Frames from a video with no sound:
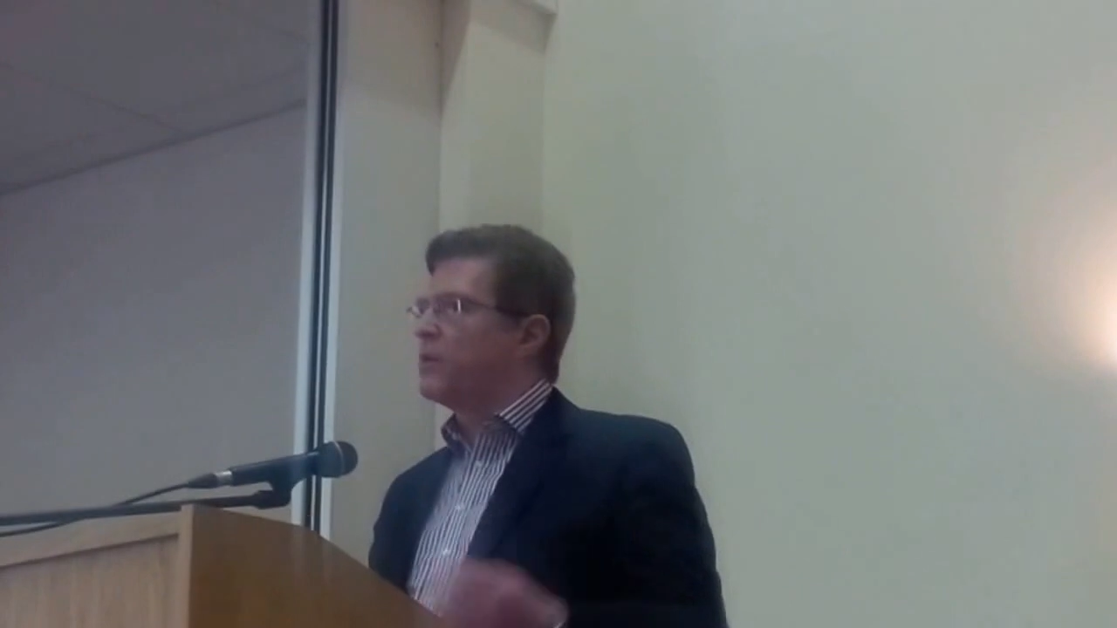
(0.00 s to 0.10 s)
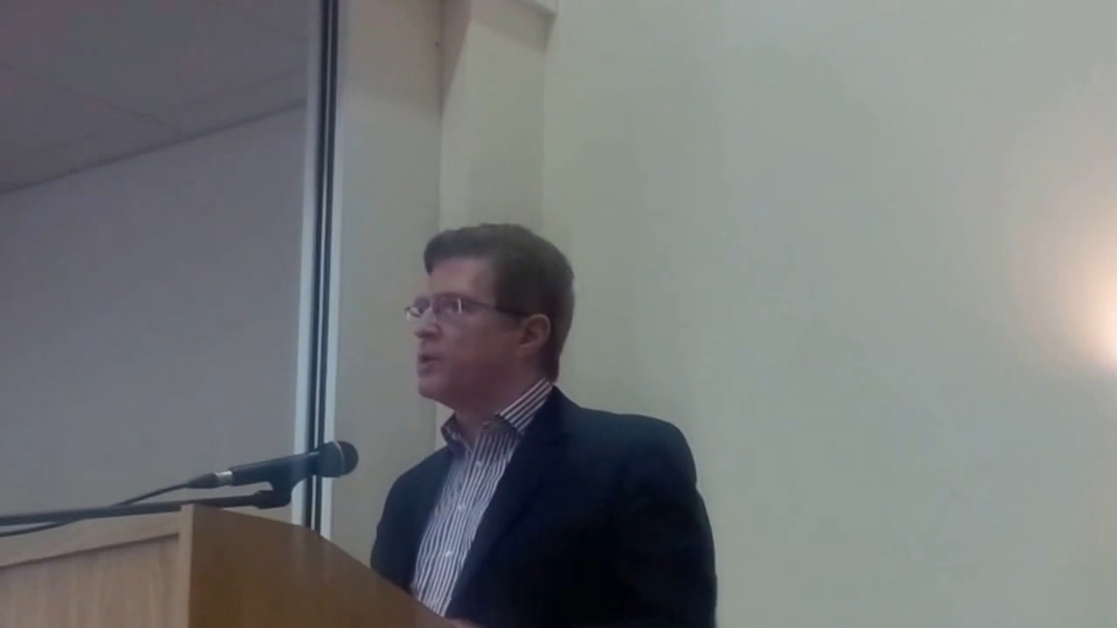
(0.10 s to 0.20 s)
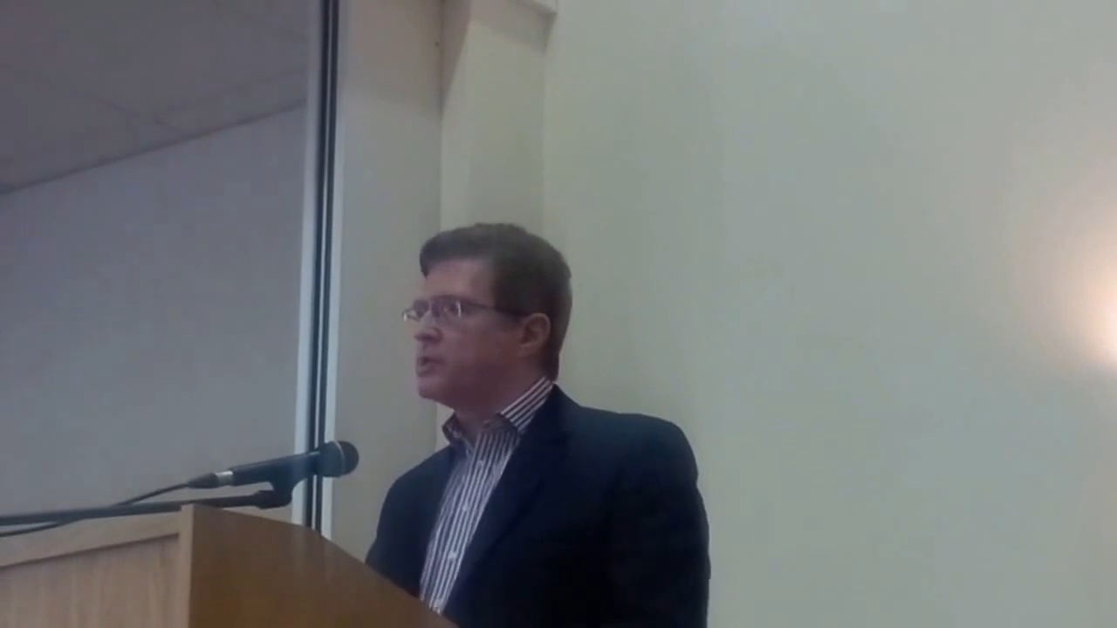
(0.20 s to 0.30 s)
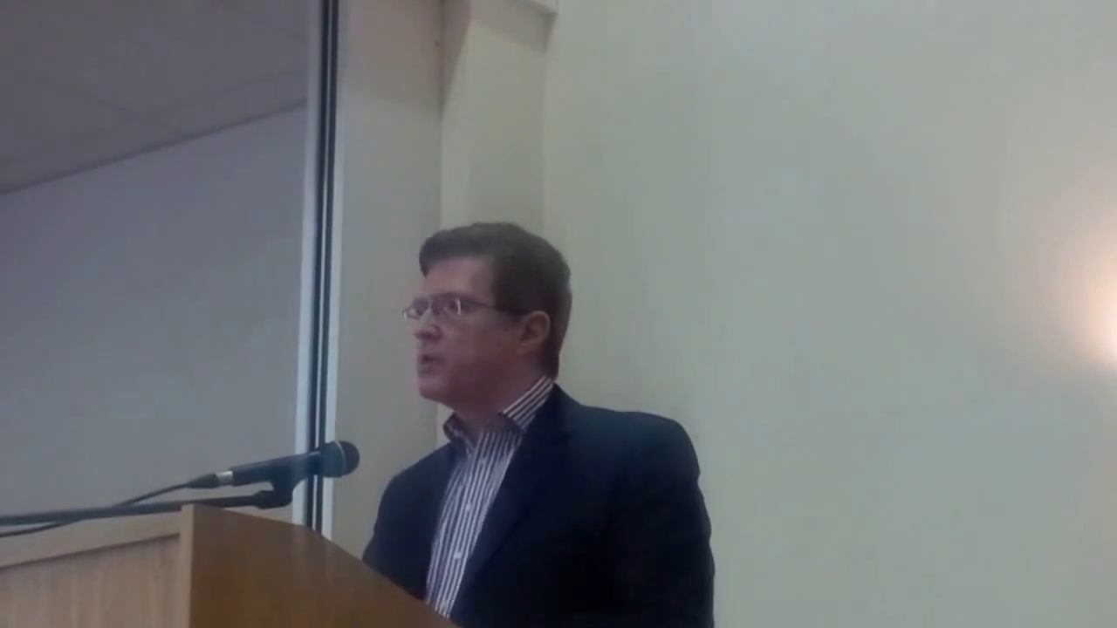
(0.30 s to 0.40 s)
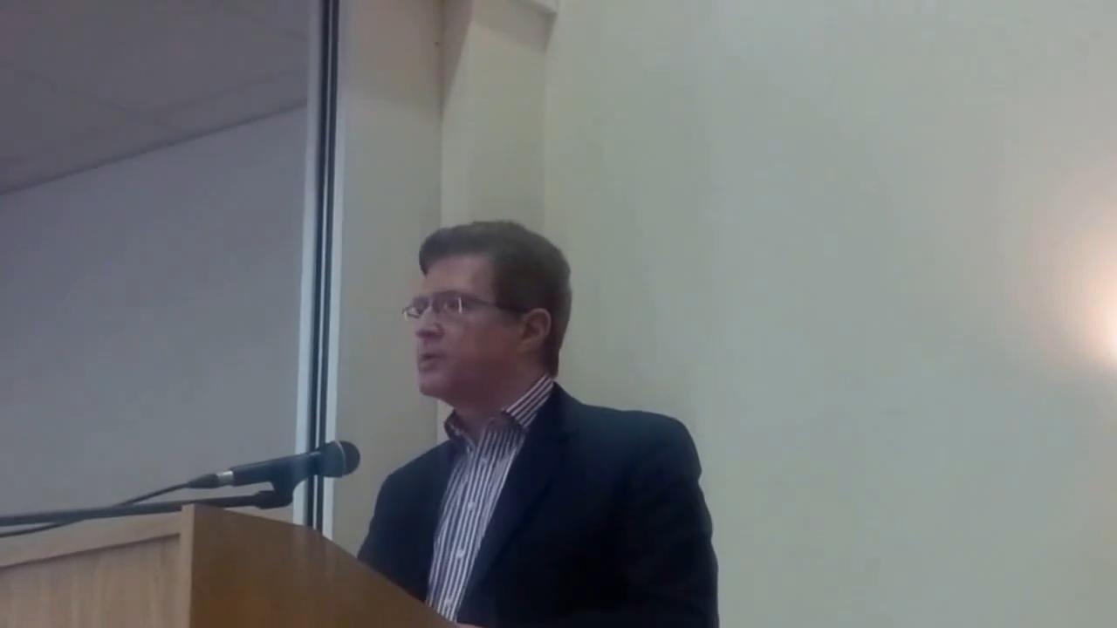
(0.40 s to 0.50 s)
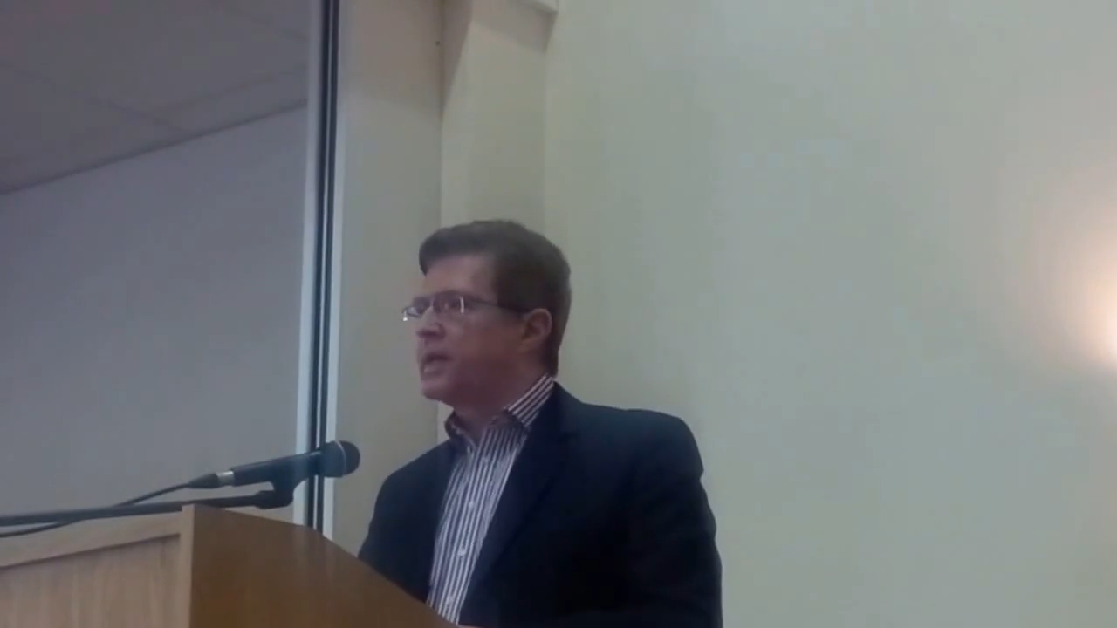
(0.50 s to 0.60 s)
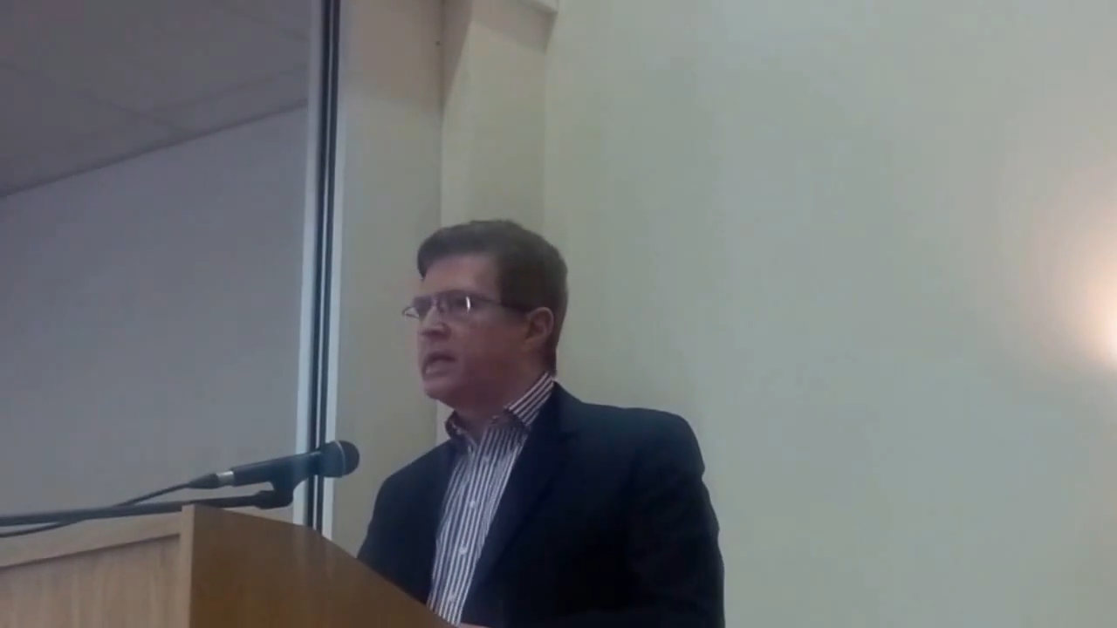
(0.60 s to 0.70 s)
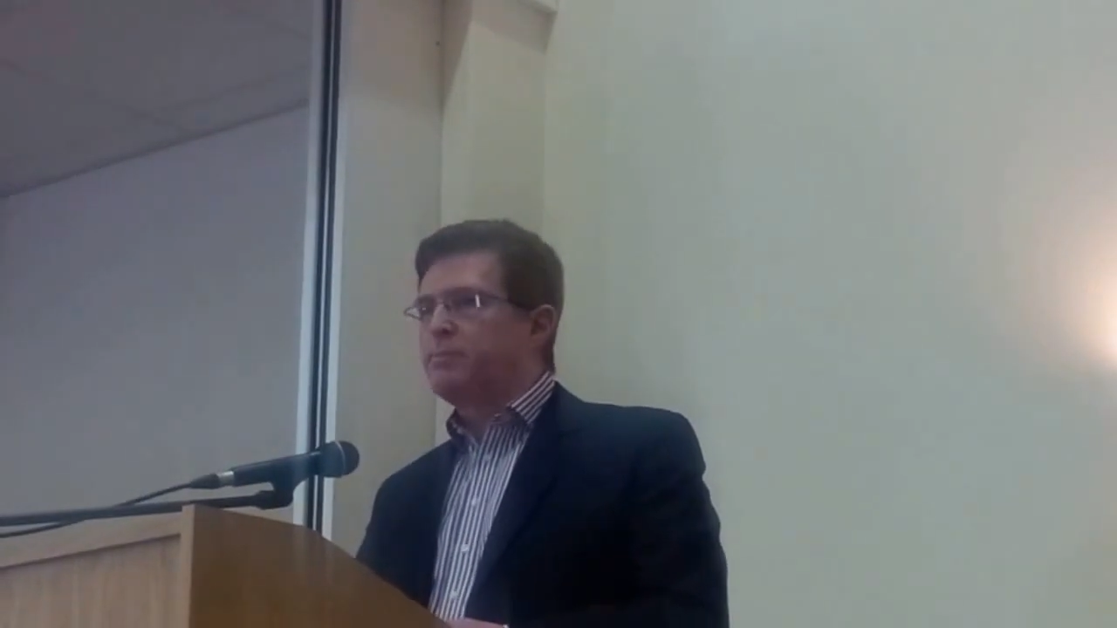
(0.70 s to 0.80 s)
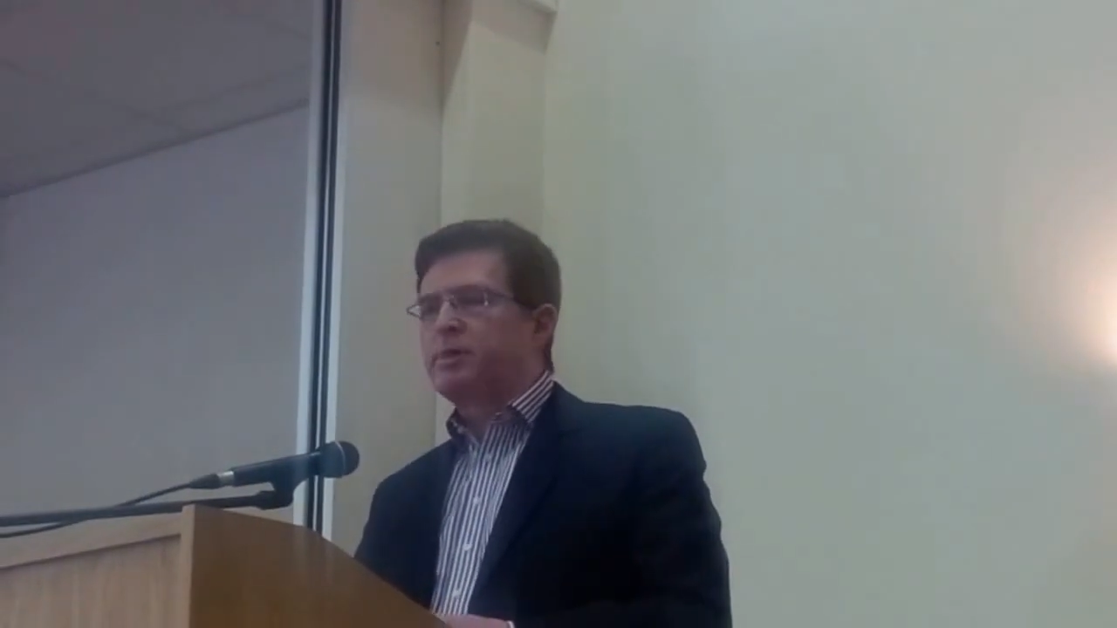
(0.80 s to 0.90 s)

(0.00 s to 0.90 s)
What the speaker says: how we do our daily